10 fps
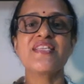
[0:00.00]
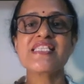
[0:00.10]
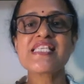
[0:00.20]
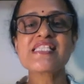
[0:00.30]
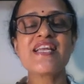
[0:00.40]

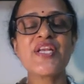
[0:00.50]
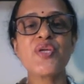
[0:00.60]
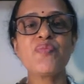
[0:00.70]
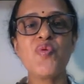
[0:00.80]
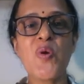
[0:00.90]
This is slide
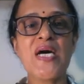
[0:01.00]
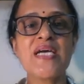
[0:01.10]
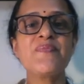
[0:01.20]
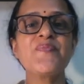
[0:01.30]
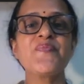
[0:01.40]
number
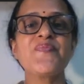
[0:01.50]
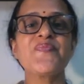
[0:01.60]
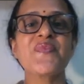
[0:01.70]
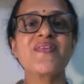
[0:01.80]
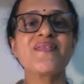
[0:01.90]
1.
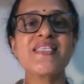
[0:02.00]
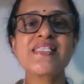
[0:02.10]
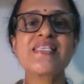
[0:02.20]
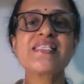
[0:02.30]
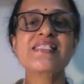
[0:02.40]

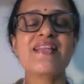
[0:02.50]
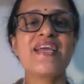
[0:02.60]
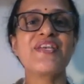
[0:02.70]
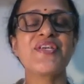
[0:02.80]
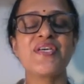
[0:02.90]
This is
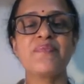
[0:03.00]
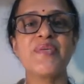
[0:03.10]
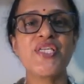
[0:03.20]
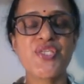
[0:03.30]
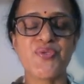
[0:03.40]
slide
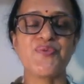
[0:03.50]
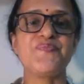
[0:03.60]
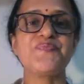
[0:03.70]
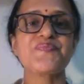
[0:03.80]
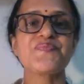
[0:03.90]
number 2.
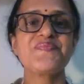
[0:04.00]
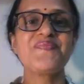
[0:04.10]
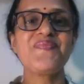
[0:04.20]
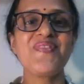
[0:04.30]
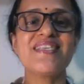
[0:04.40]

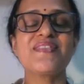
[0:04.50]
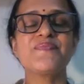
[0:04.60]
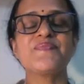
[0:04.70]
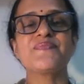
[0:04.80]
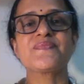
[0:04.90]

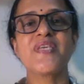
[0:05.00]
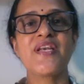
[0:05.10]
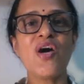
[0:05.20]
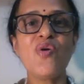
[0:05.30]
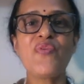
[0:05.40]

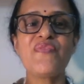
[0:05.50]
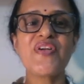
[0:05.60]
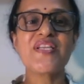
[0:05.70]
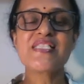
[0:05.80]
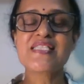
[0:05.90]
Now we
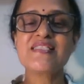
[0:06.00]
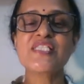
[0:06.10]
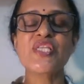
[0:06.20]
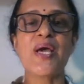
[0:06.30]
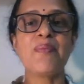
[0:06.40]
will
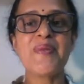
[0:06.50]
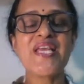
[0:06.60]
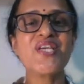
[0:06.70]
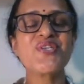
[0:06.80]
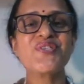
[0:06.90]
discuss the
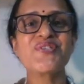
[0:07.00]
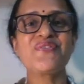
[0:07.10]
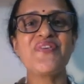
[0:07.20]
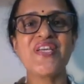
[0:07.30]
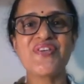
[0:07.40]
applications
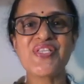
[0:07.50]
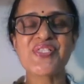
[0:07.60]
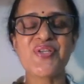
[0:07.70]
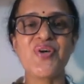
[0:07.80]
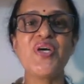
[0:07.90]
of
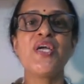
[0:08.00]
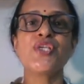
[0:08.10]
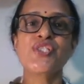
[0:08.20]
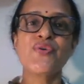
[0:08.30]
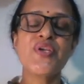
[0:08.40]
Henry's law.
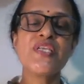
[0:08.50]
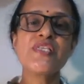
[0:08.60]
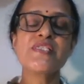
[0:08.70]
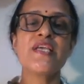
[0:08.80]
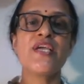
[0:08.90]

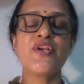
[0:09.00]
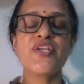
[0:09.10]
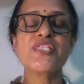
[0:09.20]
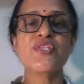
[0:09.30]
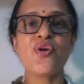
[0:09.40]
Students,
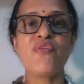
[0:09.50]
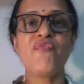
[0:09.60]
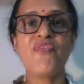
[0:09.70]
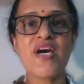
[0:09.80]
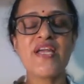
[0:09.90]
Henry's law
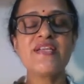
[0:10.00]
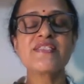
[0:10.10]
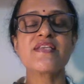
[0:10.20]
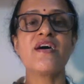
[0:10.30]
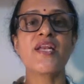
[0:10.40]

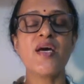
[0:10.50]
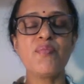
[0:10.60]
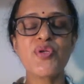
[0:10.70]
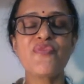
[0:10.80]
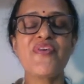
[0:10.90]
finds a
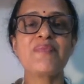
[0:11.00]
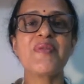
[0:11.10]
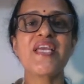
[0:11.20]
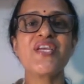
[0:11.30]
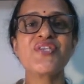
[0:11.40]
number of
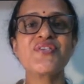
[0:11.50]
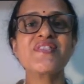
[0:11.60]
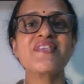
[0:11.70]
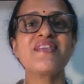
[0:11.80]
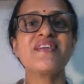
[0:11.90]

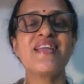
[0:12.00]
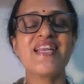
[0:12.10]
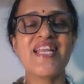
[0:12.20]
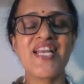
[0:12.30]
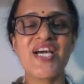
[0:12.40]
applications in our
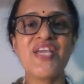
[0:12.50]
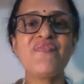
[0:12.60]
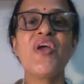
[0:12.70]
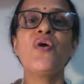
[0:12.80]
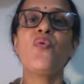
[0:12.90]
daily
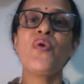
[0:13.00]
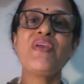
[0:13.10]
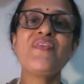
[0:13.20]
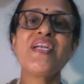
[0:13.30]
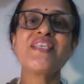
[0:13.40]
life. We
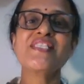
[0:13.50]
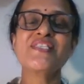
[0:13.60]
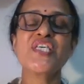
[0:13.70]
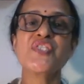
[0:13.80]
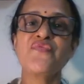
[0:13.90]
will
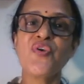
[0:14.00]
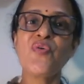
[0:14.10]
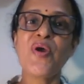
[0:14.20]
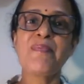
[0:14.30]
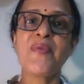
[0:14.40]
discuss
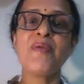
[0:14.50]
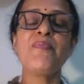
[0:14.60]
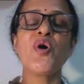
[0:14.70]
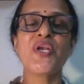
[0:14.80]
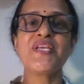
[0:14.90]
few
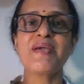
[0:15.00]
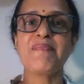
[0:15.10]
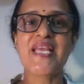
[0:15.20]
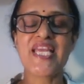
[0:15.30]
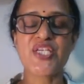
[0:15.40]
important
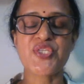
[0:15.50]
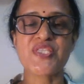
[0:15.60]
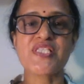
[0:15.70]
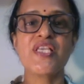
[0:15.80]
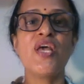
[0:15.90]

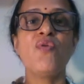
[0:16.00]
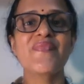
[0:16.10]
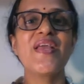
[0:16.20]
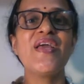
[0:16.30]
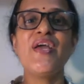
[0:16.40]
applications.
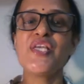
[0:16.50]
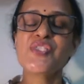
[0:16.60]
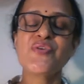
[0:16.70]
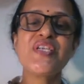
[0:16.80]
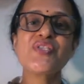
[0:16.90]

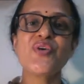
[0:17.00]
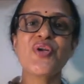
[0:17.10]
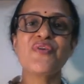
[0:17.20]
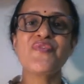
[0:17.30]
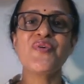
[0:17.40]
Students,
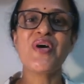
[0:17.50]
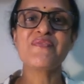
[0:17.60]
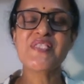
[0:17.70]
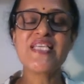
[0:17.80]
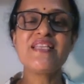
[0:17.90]
all of you have
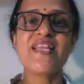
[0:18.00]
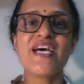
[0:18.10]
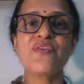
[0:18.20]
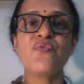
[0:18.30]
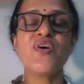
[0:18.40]
seen
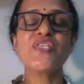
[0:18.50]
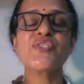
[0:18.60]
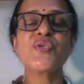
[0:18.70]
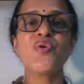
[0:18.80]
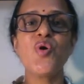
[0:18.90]
that
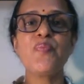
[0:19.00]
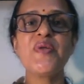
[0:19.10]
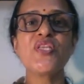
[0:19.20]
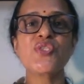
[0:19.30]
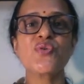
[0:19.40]
once you
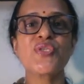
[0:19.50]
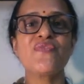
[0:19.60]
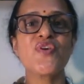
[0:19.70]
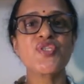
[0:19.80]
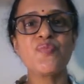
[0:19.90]
open the soda
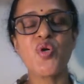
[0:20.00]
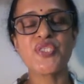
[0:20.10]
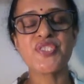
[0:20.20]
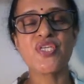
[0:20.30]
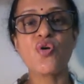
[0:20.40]
water
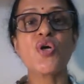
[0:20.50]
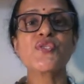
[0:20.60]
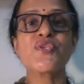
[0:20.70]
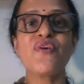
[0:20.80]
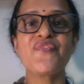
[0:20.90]
bottle or
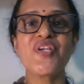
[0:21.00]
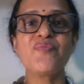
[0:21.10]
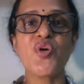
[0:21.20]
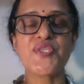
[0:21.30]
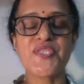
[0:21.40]
soft drink
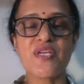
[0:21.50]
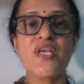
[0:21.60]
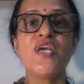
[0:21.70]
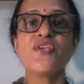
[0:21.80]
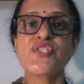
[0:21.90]
bottle,
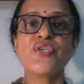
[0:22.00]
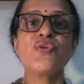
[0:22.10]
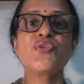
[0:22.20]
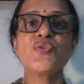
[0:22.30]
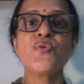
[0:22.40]

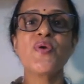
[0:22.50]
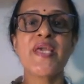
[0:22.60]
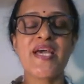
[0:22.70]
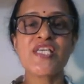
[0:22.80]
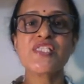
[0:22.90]
CO2
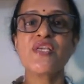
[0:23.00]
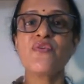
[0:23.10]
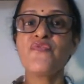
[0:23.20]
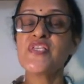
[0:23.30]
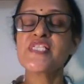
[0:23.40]
gas
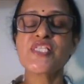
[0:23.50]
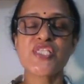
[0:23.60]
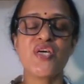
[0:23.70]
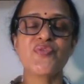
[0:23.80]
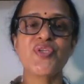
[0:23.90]
fizzes
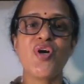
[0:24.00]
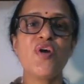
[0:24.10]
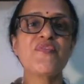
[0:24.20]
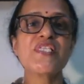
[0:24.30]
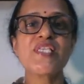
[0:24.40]
out.
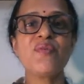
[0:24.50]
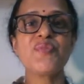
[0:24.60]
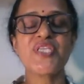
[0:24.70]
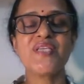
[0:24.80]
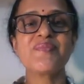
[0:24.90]
After some
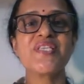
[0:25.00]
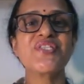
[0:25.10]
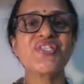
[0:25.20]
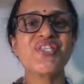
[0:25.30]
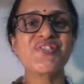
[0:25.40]
time it
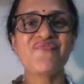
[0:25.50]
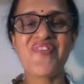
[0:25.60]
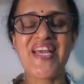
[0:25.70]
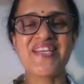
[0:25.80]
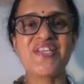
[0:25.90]
turns
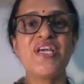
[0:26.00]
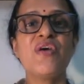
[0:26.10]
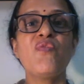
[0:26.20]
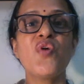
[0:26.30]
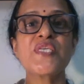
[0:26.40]
flat.
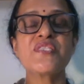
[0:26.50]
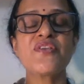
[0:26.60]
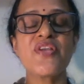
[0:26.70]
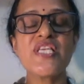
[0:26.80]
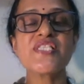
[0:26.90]
What's the
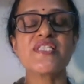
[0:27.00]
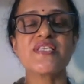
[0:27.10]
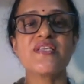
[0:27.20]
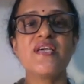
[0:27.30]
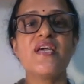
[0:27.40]
reason?